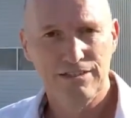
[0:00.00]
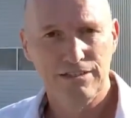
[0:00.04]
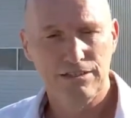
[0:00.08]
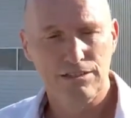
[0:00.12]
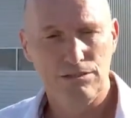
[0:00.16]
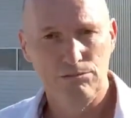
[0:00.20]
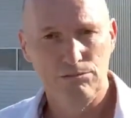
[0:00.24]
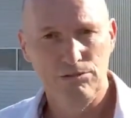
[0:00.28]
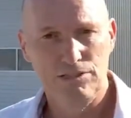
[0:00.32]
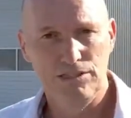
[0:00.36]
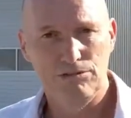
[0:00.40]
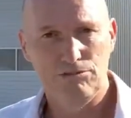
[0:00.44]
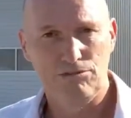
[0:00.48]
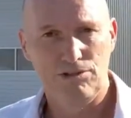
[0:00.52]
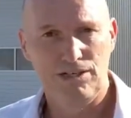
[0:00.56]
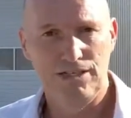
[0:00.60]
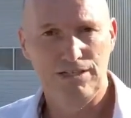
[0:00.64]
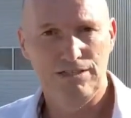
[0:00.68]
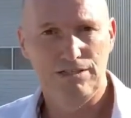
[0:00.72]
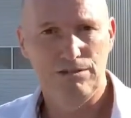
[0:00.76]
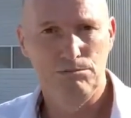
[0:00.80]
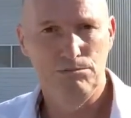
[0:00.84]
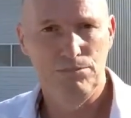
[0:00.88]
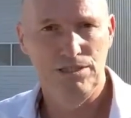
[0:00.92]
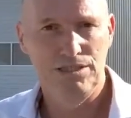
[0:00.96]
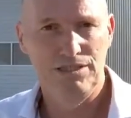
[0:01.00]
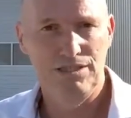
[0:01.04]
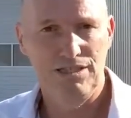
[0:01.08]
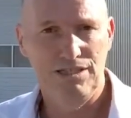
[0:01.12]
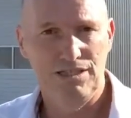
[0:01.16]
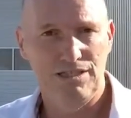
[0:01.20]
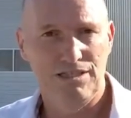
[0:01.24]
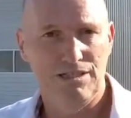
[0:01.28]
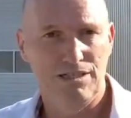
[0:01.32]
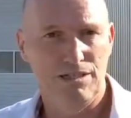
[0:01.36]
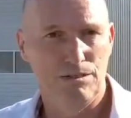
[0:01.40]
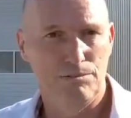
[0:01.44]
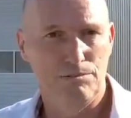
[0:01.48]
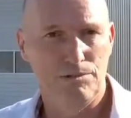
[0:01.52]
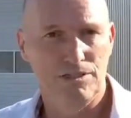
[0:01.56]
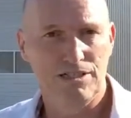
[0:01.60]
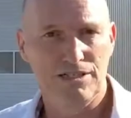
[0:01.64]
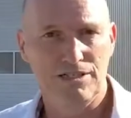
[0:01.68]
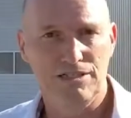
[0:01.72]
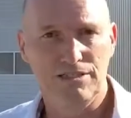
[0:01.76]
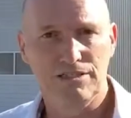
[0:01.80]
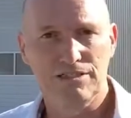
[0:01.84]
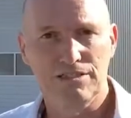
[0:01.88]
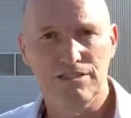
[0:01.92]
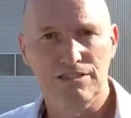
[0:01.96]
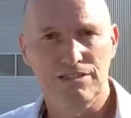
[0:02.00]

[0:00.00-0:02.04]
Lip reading: So we try to be economic and